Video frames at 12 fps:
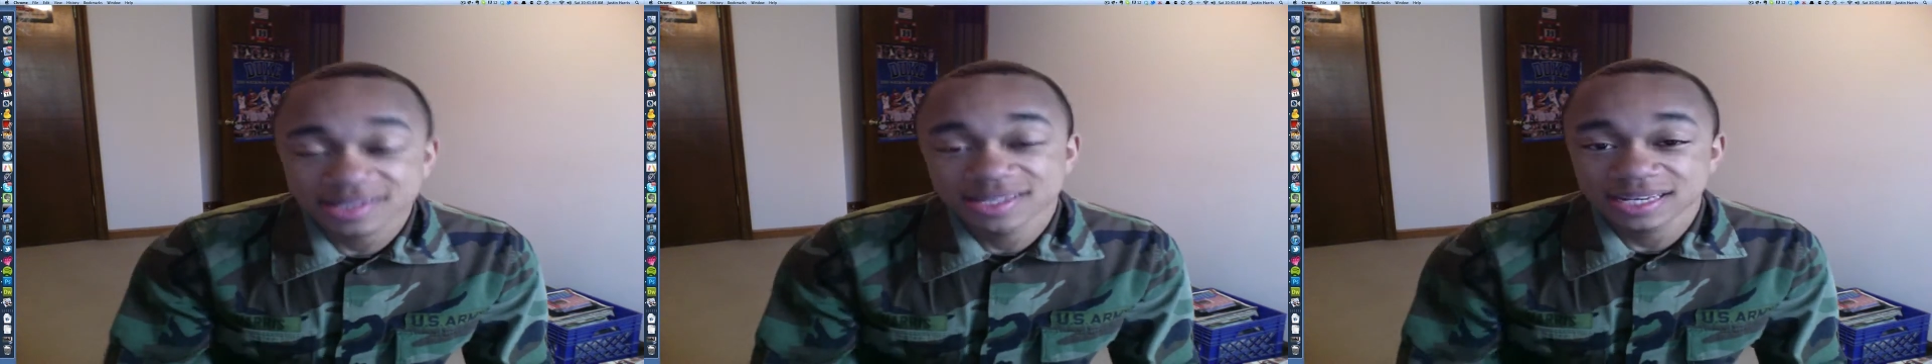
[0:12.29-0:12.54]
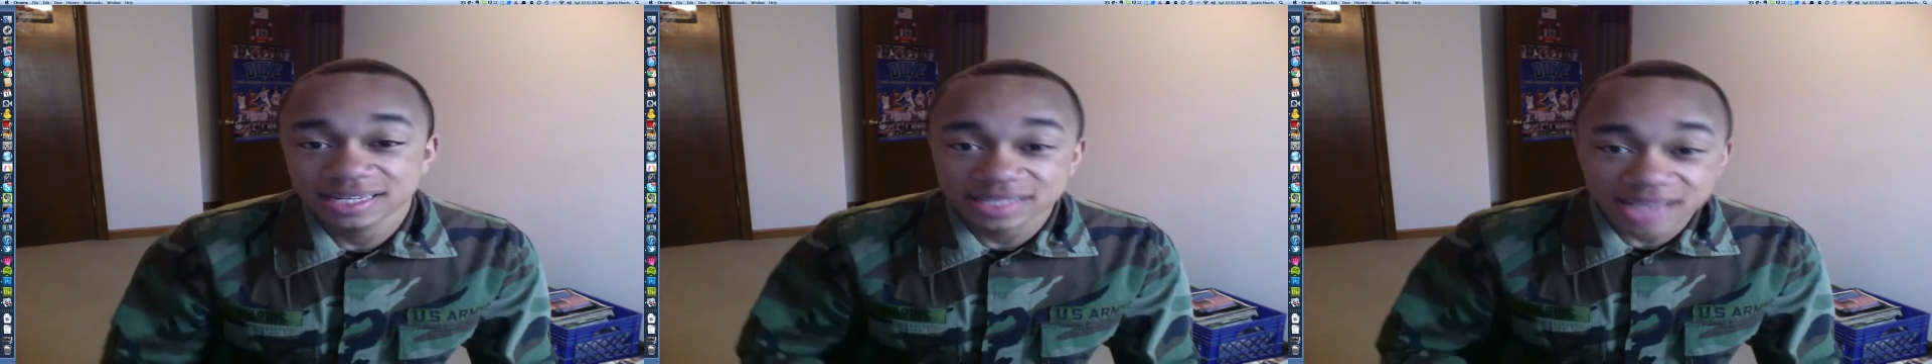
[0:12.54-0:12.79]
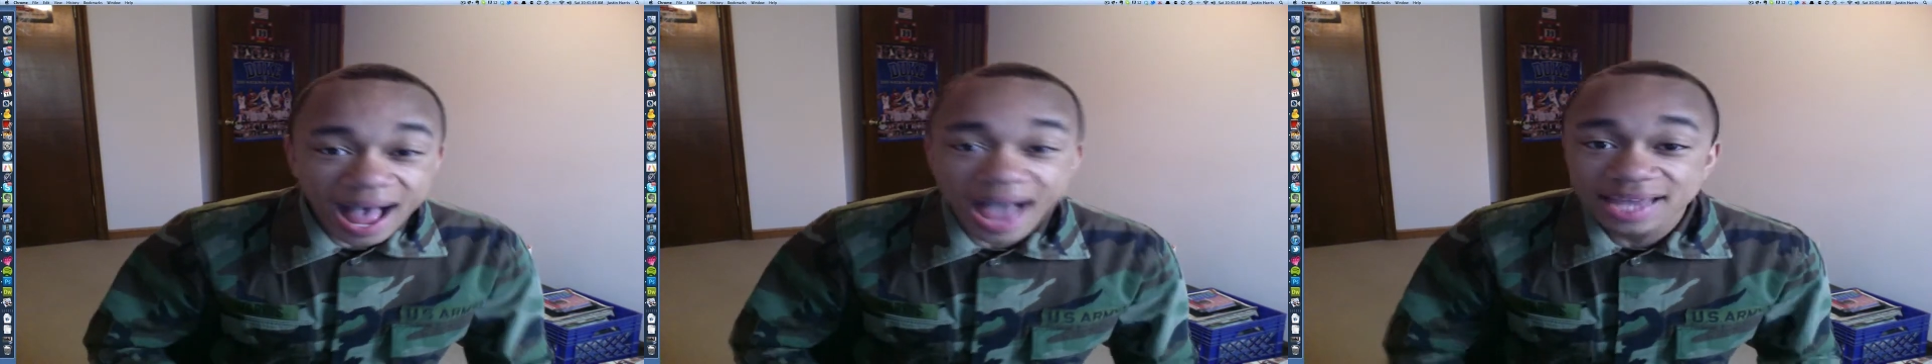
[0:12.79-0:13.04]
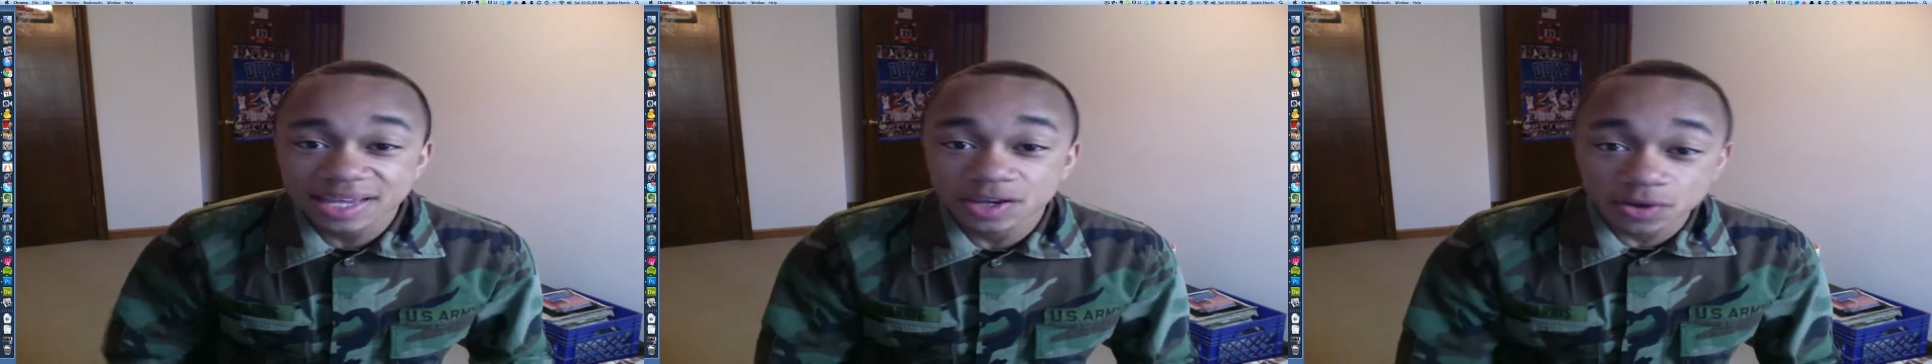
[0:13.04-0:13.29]
Teen
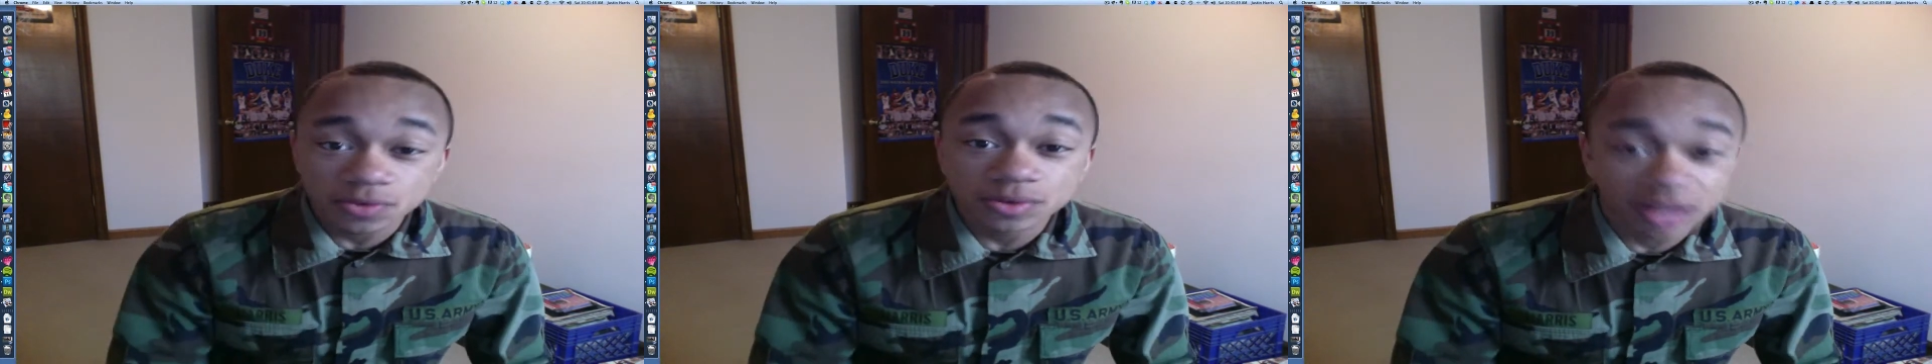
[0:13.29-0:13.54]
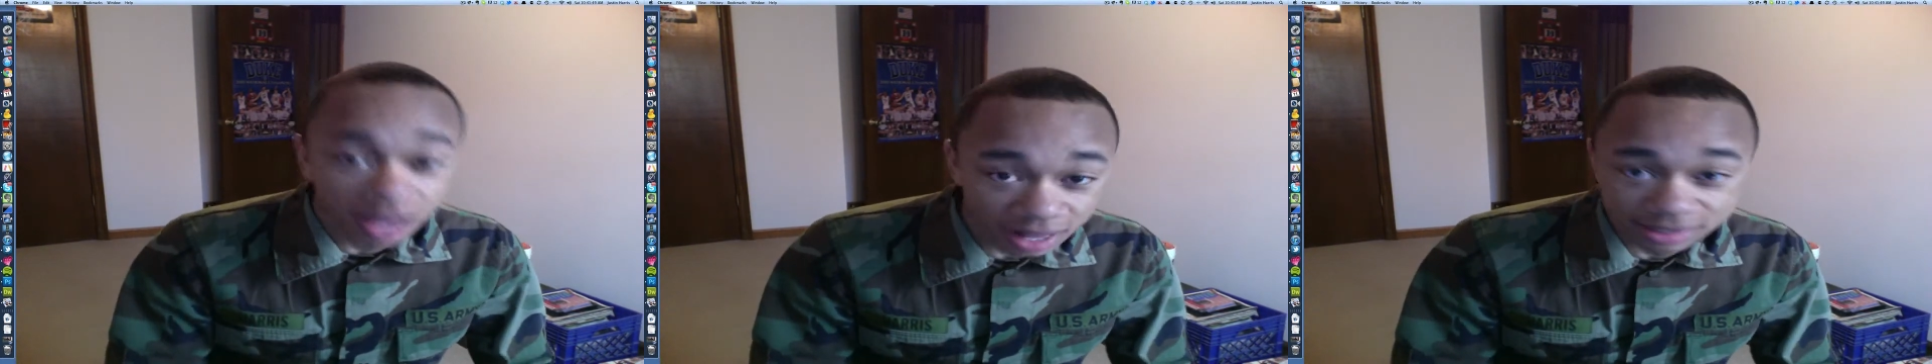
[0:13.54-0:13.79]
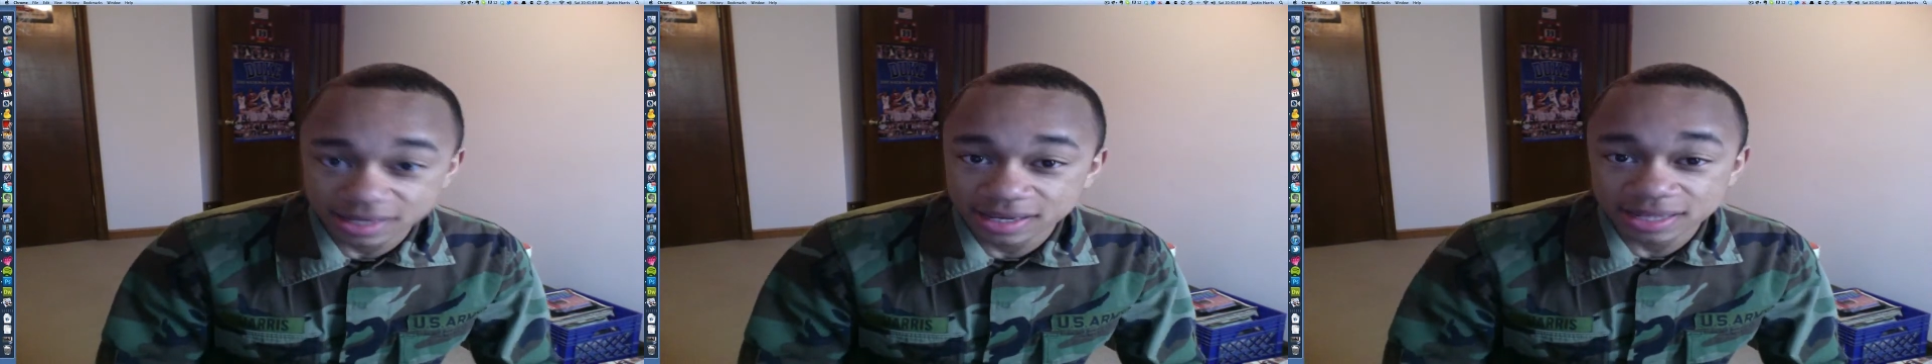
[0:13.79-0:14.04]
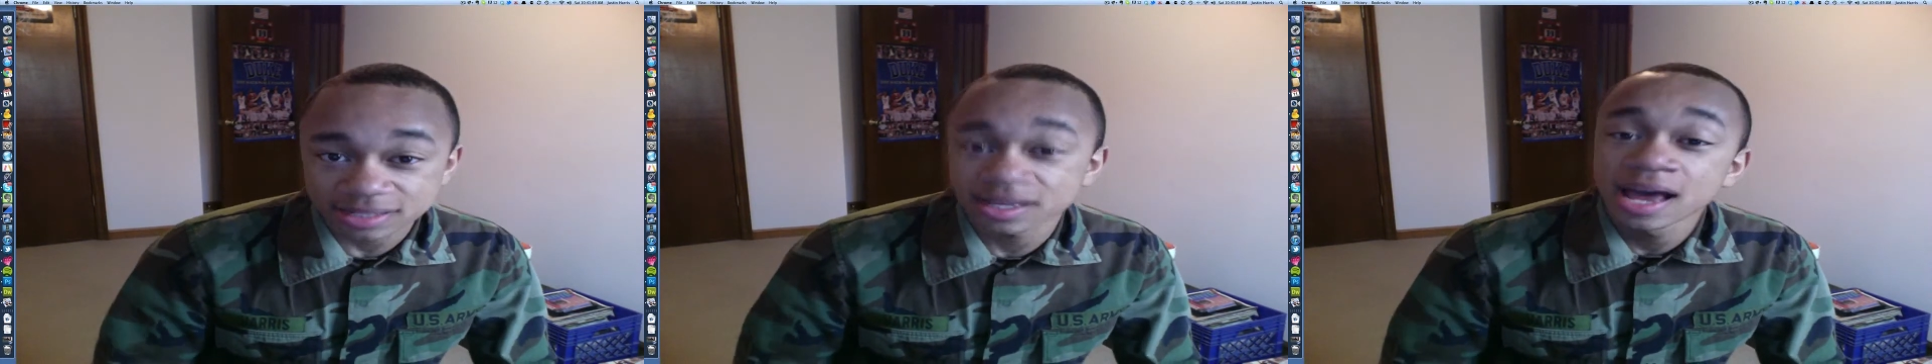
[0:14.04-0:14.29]
Tycoon
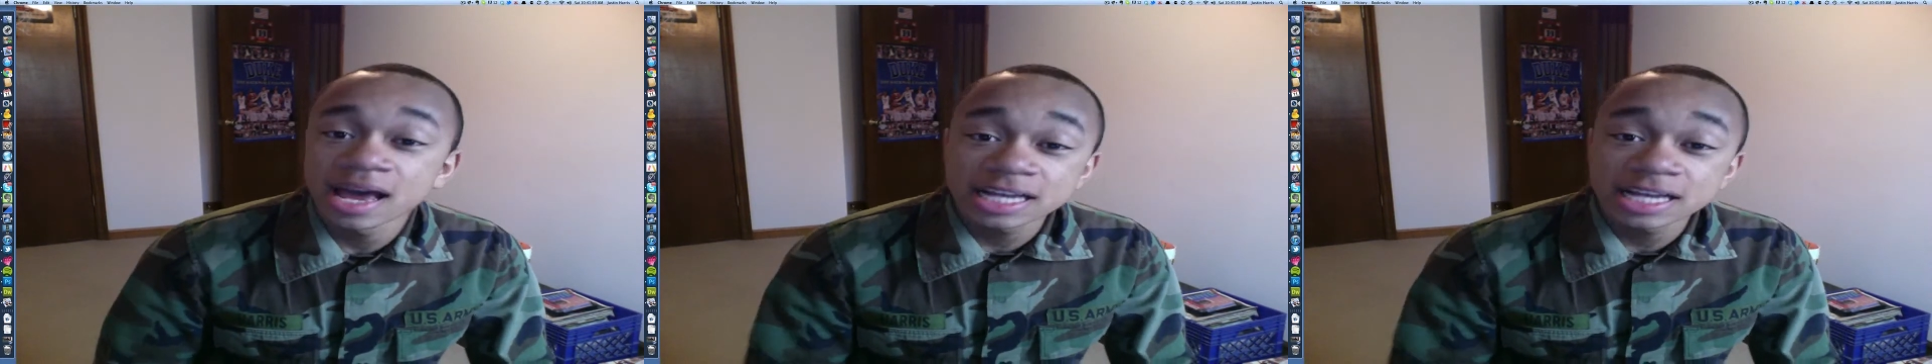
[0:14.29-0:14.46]
contest,